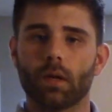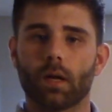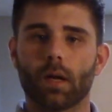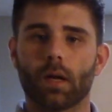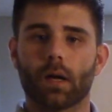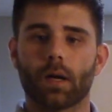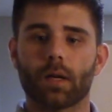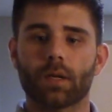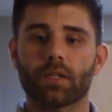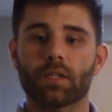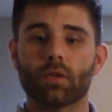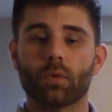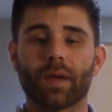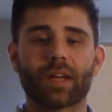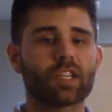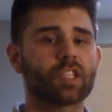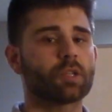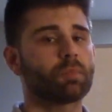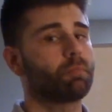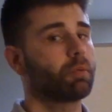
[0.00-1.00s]
to
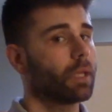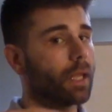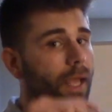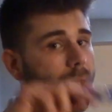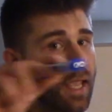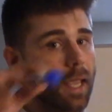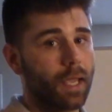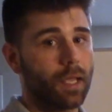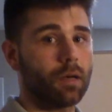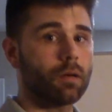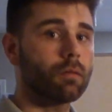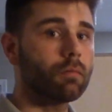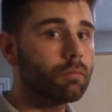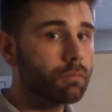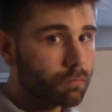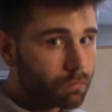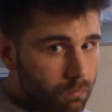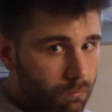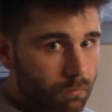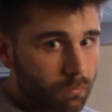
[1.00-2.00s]

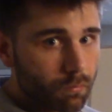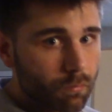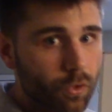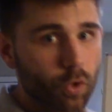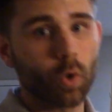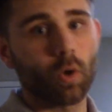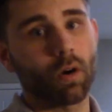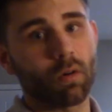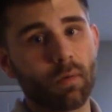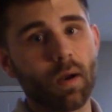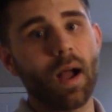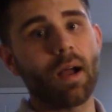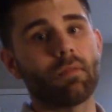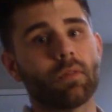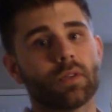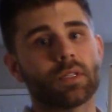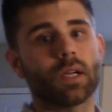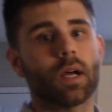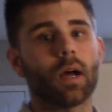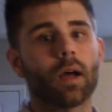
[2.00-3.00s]
explain your
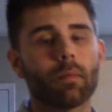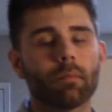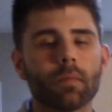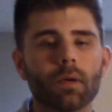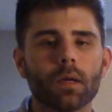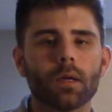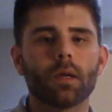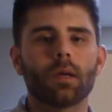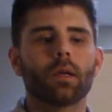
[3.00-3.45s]
arrival time.